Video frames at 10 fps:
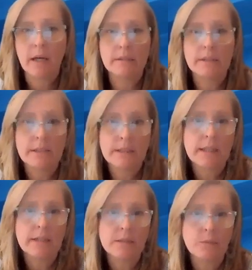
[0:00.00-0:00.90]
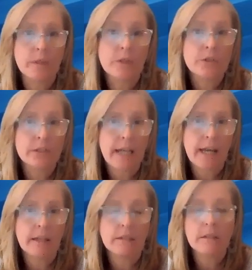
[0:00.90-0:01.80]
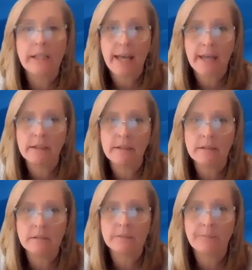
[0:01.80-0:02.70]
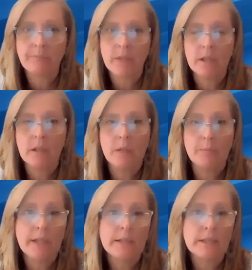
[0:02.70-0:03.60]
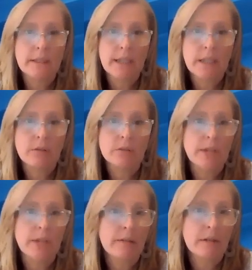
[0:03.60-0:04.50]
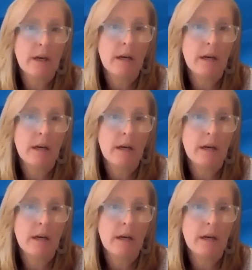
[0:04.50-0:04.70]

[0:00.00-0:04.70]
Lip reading: dizziness when you stand, lightheadedness, pins and needles, and